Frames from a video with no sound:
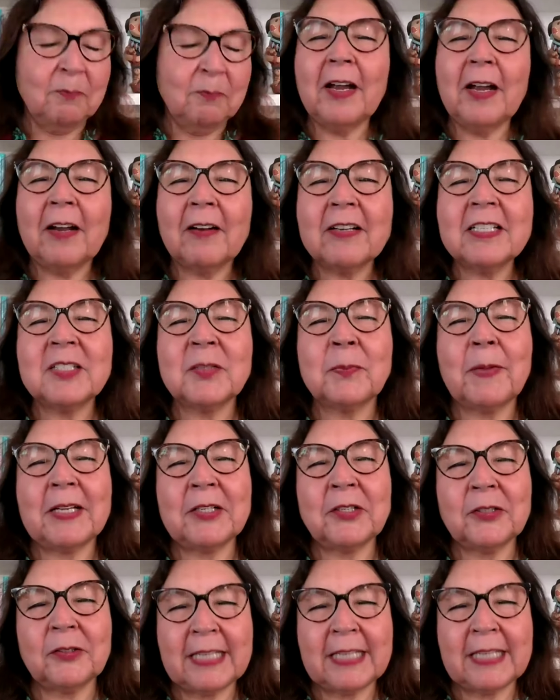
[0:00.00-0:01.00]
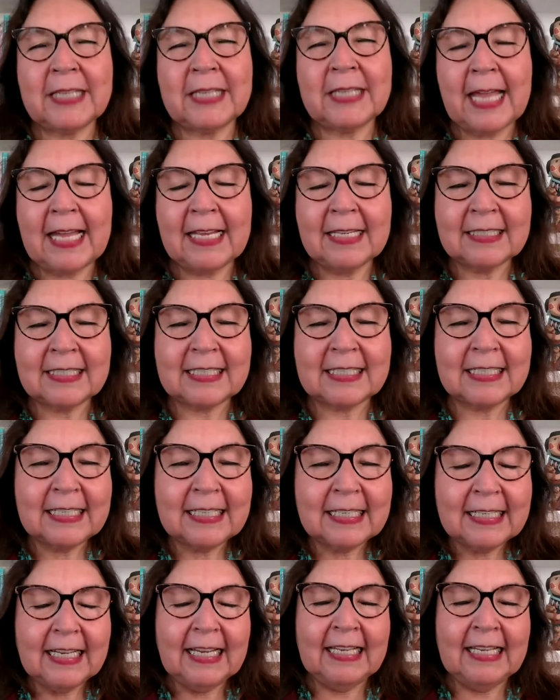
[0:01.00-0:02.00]
a very special
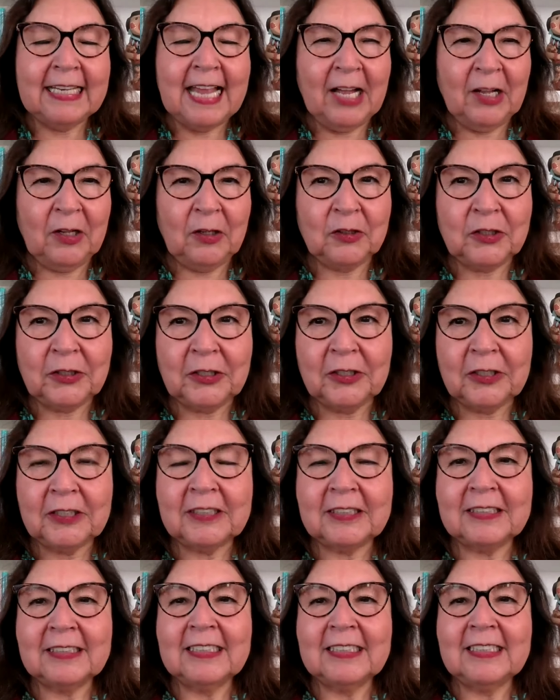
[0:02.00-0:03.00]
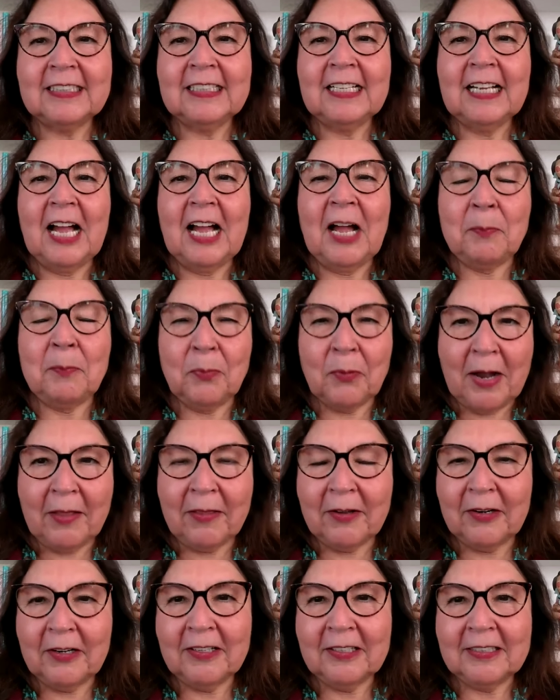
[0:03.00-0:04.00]
guest, an elder, a
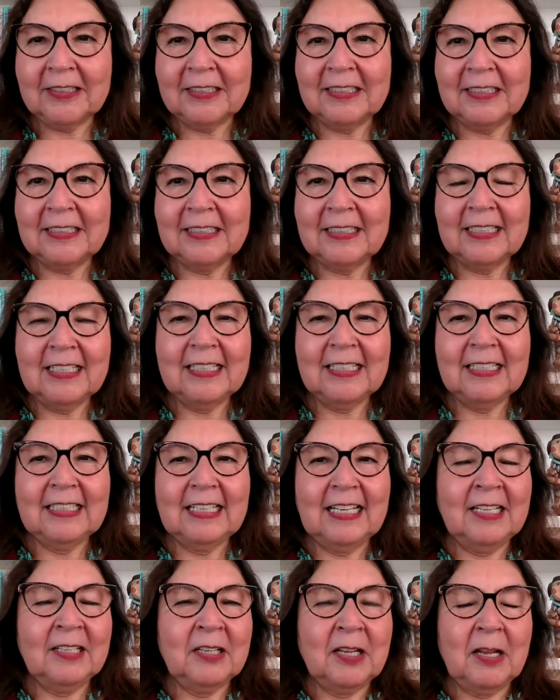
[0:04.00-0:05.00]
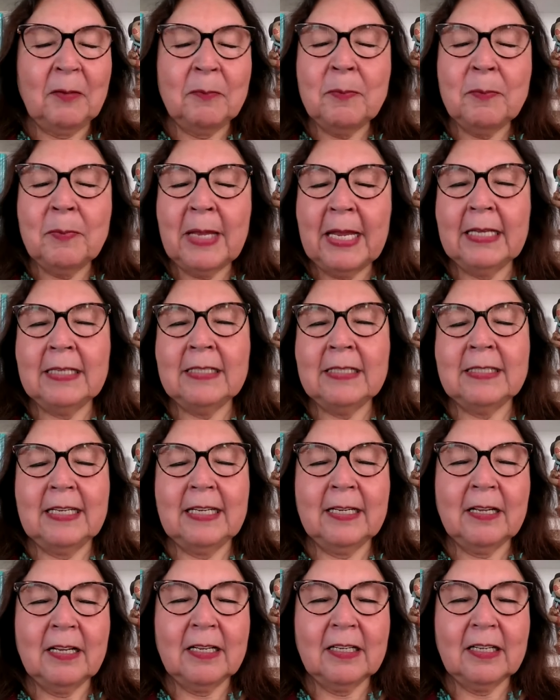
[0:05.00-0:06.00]
brother, an
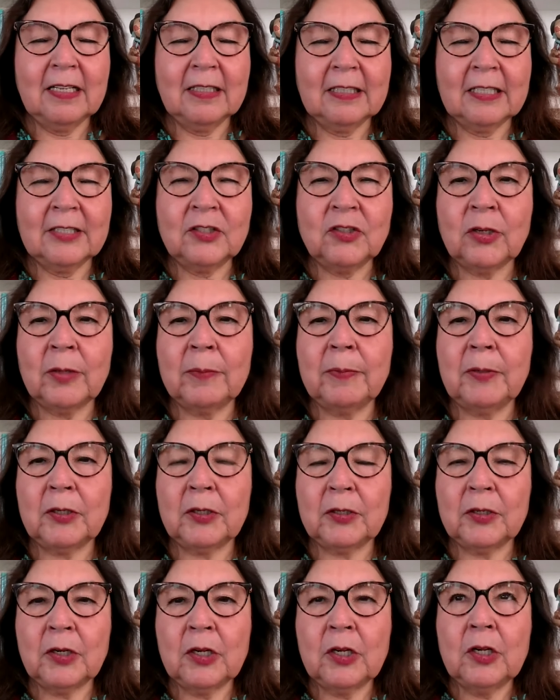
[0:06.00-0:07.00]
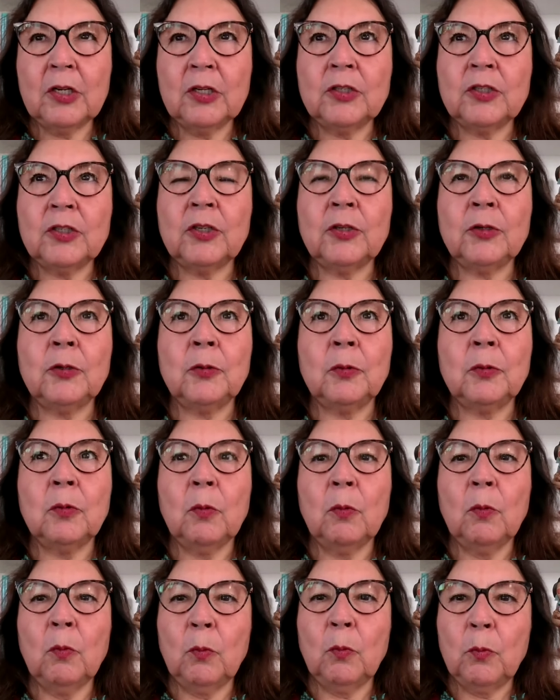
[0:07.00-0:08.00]
amazing contributor to
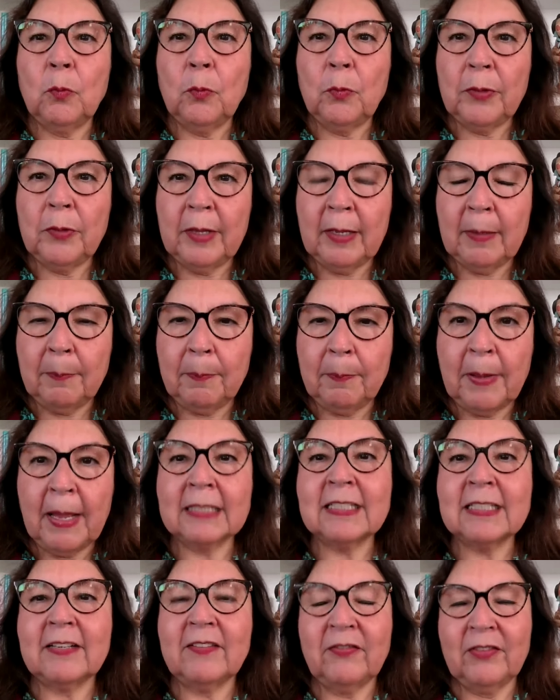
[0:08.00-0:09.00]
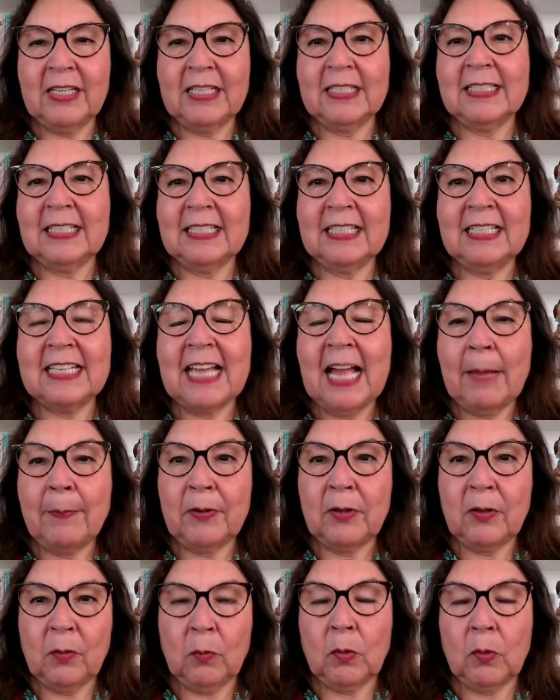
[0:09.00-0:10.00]
the positive things that need to
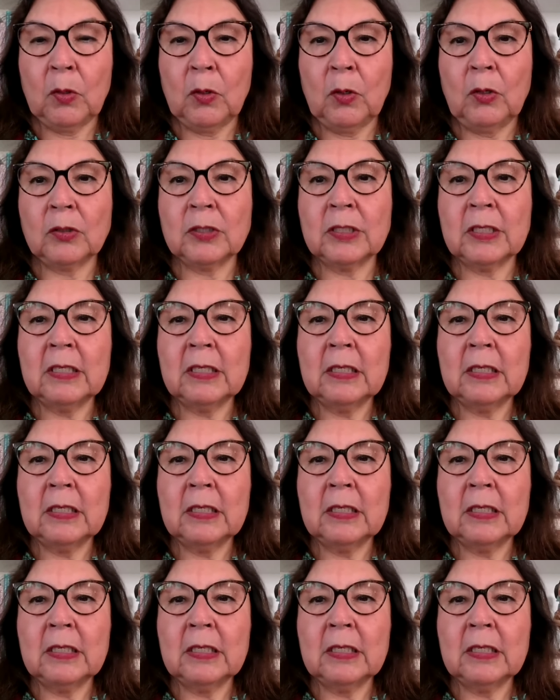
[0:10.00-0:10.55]
happen in the world.